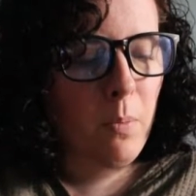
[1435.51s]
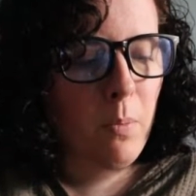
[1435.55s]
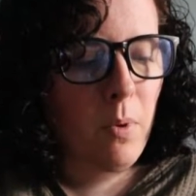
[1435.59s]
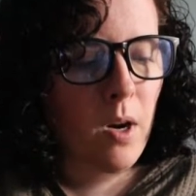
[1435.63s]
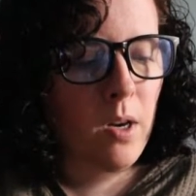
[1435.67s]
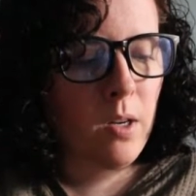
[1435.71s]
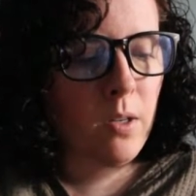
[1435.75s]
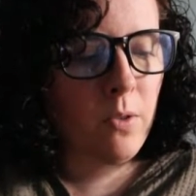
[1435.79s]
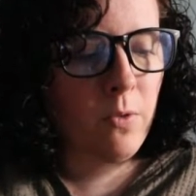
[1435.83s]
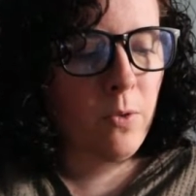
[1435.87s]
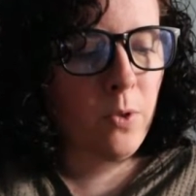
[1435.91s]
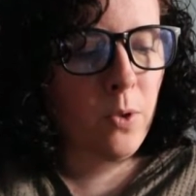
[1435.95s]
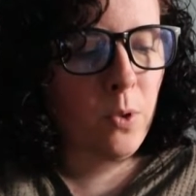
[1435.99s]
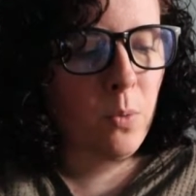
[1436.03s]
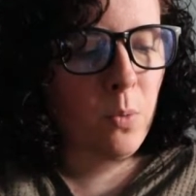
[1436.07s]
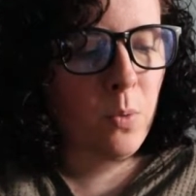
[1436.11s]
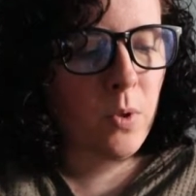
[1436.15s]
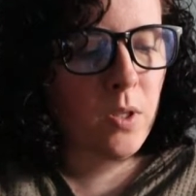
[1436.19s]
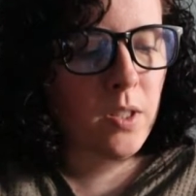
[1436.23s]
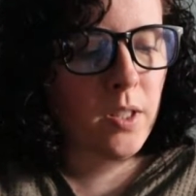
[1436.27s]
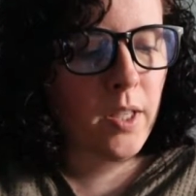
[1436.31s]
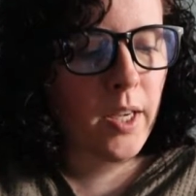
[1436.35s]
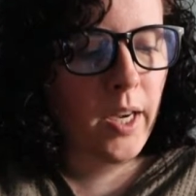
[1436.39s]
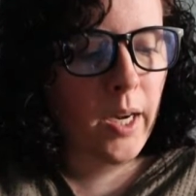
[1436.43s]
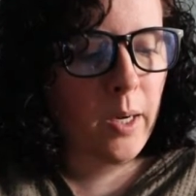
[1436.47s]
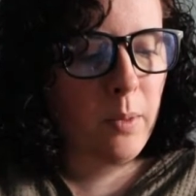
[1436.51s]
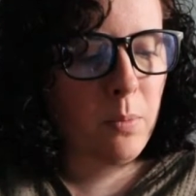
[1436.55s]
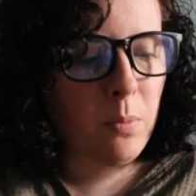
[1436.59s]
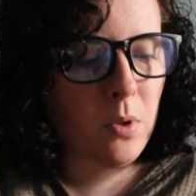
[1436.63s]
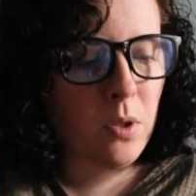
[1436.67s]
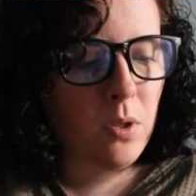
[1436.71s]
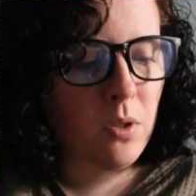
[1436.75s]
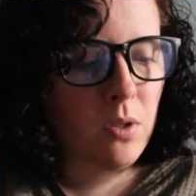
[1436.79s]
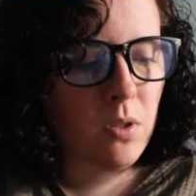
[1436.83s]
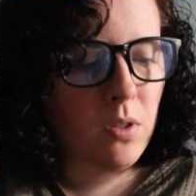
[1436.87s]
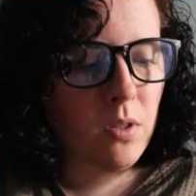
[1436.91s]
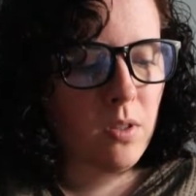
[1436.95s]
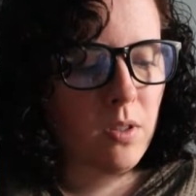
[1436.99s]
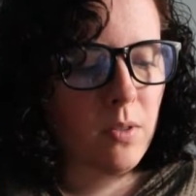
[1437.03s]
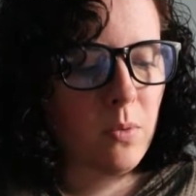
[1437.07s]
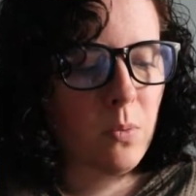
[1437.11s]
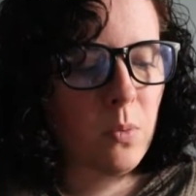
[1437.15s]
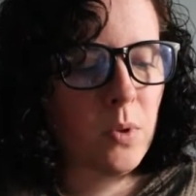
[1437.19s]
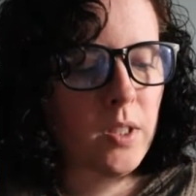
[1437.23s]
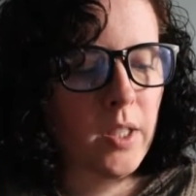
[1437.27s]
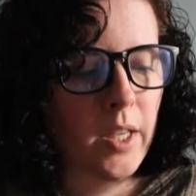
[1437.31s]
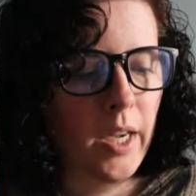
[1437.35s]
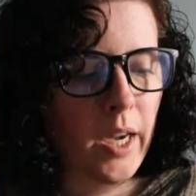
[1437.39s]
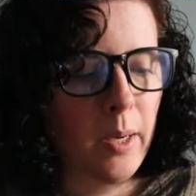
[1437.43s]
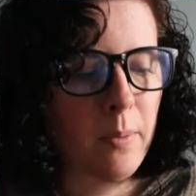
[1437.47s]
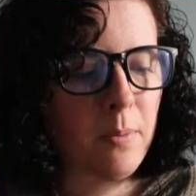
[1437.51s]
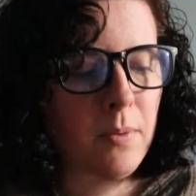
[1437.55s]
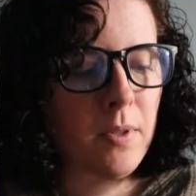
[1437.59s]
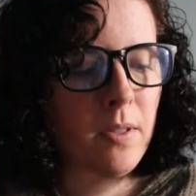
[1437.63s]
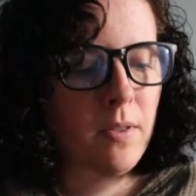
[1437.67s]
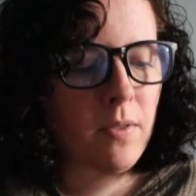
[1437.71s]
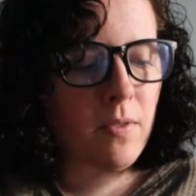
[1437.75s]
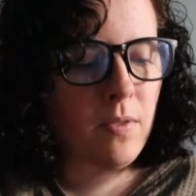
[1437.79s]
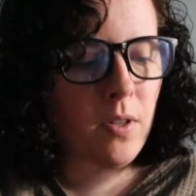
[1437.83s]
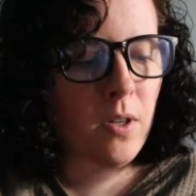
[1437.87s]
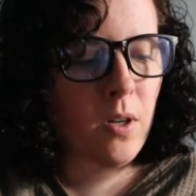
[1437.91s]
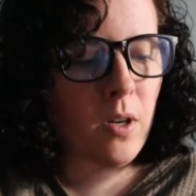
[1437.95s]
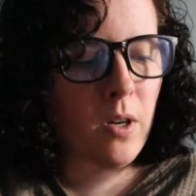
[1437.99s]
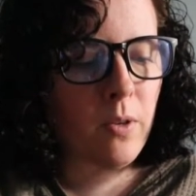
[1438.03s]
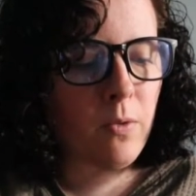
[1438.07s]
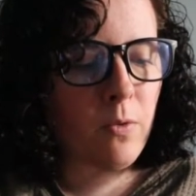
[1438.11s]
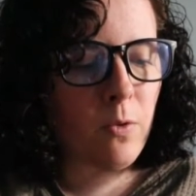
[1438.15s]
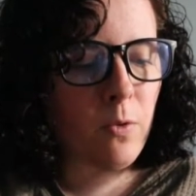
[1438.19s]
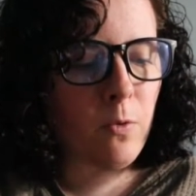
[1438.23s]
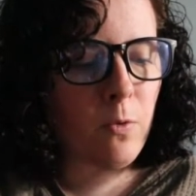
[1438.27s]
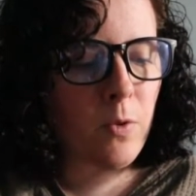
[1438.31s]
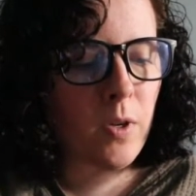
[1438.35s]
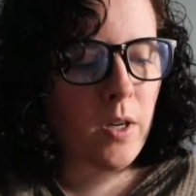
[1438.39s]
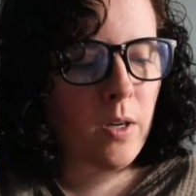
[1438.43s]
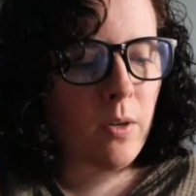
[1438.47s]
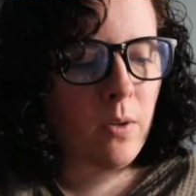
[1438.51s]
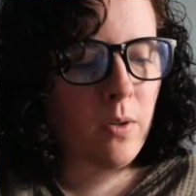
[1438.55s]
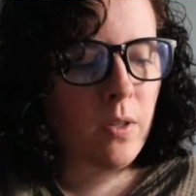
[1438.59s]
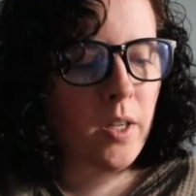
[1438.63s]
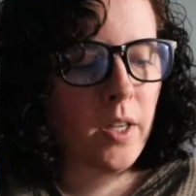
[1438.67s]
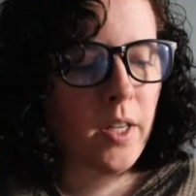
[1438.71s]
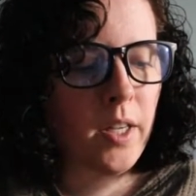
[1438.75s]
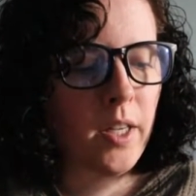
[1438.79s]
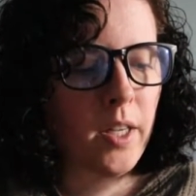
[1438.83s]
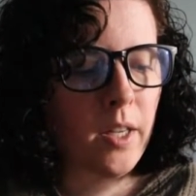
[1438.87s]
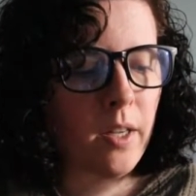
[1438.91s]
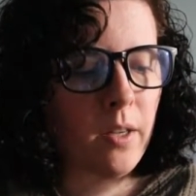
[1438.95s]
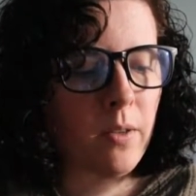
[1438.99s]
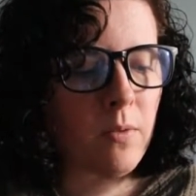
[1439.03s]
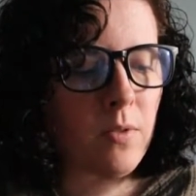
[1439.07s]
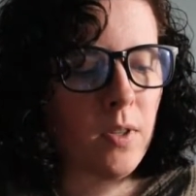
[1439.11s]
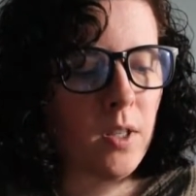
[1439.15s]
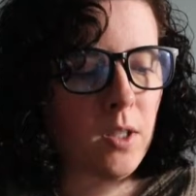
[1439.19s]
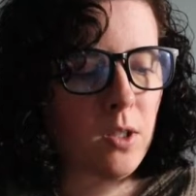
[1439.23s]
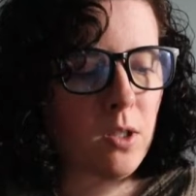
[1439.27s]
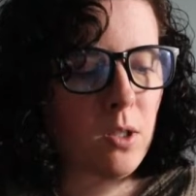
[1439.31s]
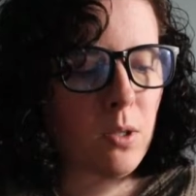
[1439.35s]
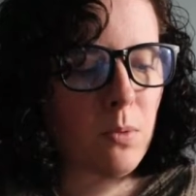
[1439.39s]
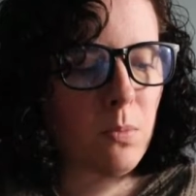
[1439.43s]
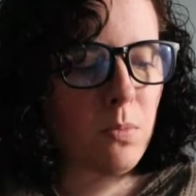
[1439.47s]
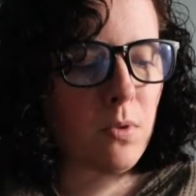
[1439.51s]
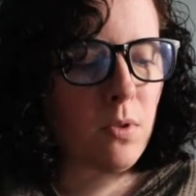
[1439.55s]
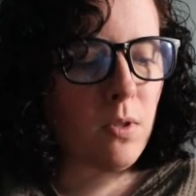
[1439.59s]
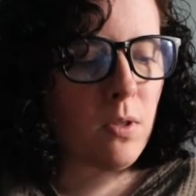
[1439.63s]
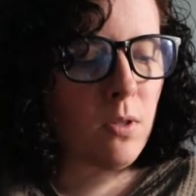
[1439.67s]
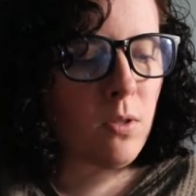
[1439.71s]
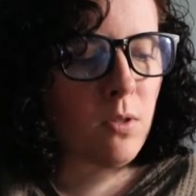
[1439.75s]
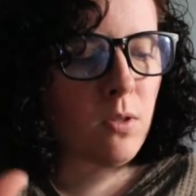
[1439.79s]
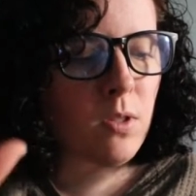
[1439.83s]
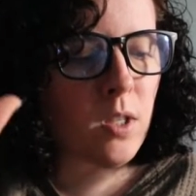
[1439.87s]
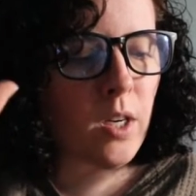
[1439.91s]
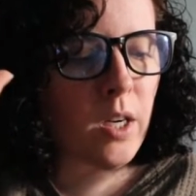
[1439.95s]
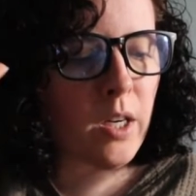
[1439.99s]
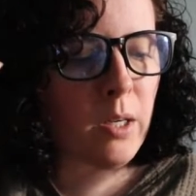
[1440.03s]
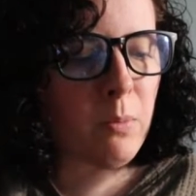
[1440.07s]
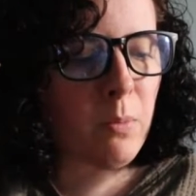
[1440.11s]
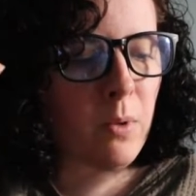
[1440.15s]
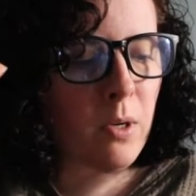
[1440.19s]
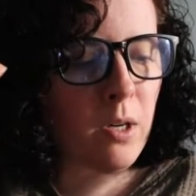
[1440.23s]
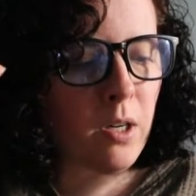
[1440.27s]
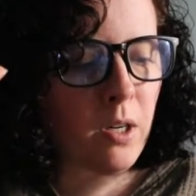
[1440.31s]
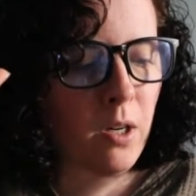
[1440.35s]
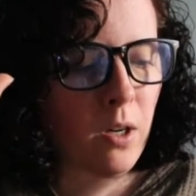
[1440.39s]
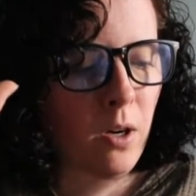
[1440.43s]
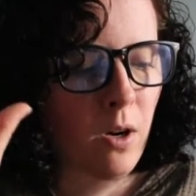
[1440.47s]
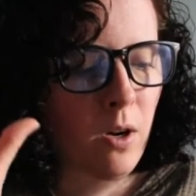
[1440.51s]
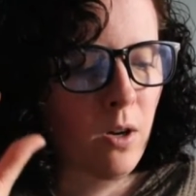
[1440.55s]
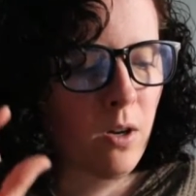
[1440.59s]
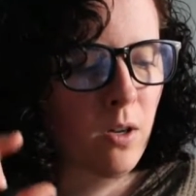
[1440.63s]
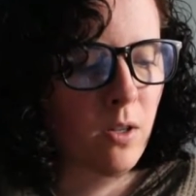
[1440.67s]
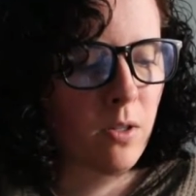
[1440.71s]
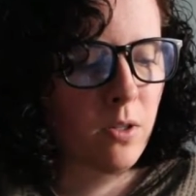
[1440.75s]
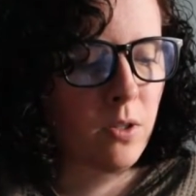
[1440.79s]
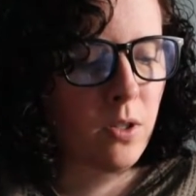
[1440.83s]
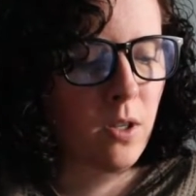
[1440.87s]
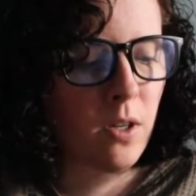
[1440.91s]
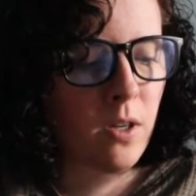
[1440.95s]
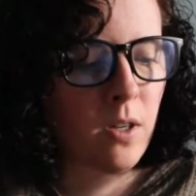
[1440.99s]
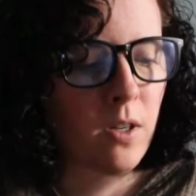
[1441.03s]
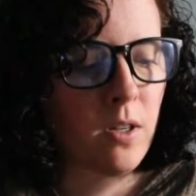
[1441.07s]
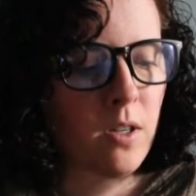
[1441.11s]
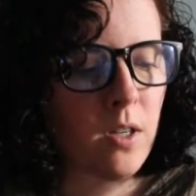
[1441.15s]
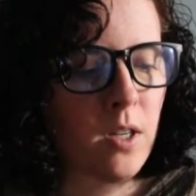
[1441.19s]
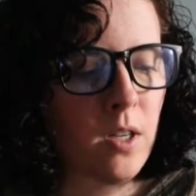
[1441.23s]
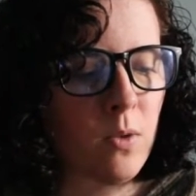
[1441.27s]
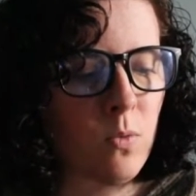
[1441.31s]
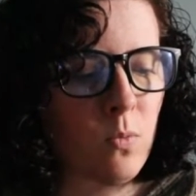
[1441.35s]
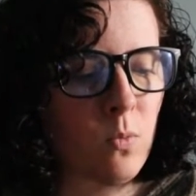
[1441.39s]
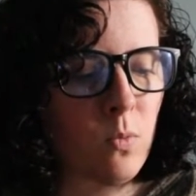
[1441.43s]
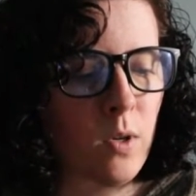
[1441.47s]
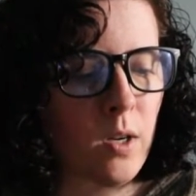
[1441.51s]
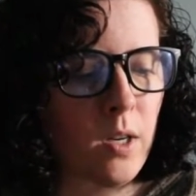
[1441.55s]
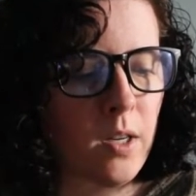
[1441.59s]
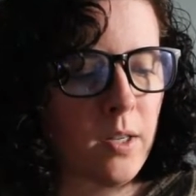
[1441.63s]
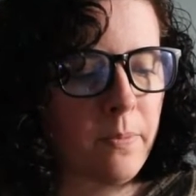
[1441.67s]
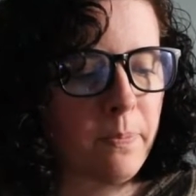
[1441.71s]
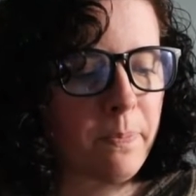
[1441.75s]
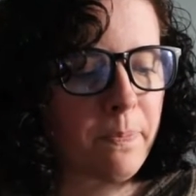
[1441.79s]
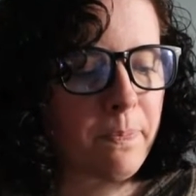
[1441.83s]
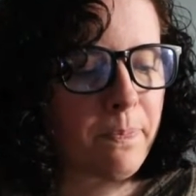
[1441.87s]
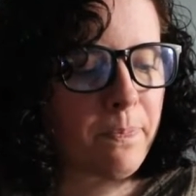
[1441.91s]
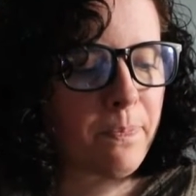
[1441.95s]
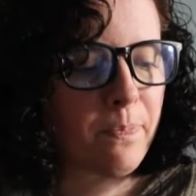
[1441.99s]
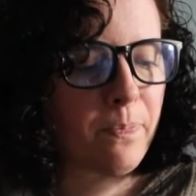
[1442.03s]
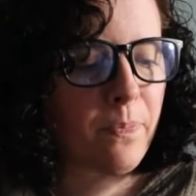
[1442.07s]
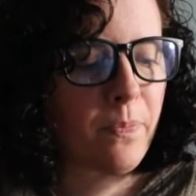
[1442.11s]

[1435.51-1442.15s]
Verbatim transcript: Potiphar was cap- was captain of the guard for Pharaoh, the king of Egypt. A little sidebar called Turn and Run.